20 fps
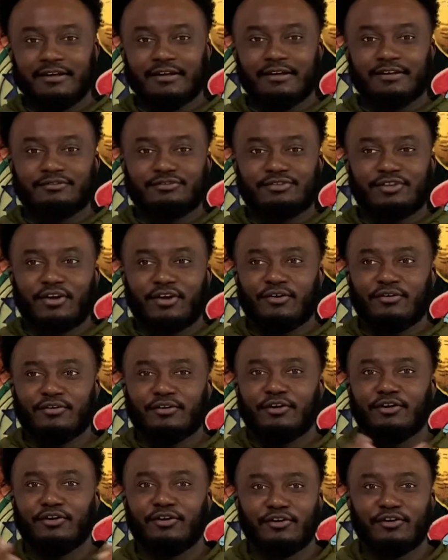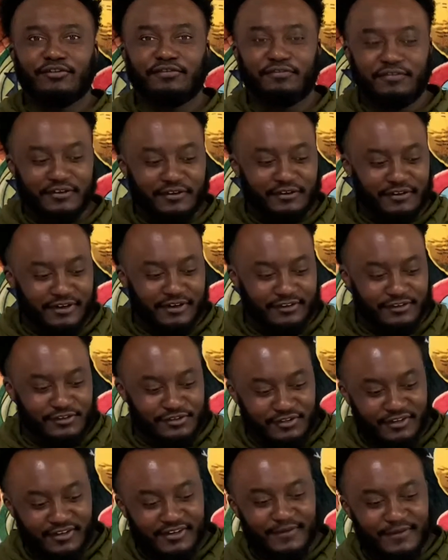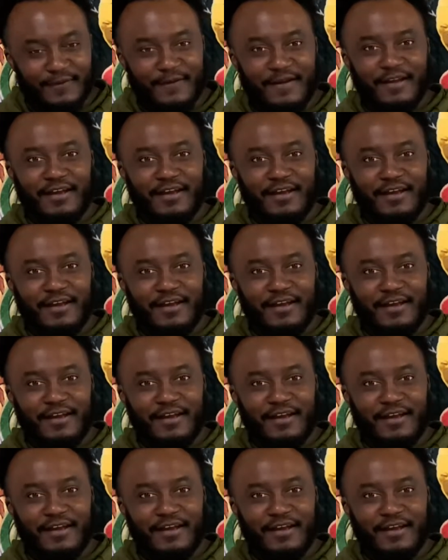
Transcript: So Luffy understood it.